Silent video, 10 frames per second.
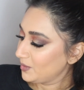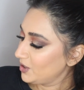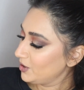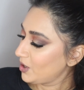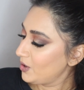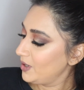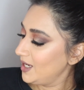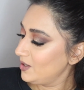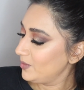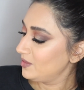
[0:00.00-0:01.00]
going to go
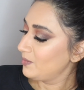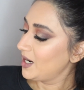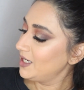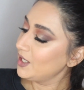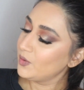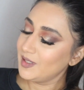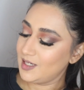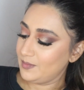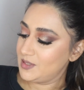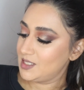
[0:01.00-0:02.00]
in with my liquid
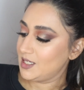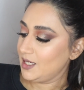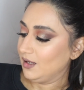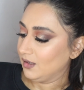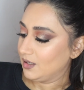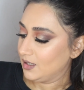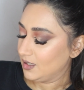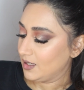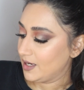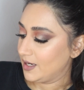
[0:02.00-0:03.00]
lipstick.
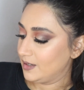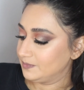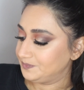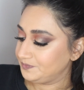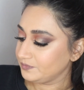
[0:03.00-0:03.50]
Don't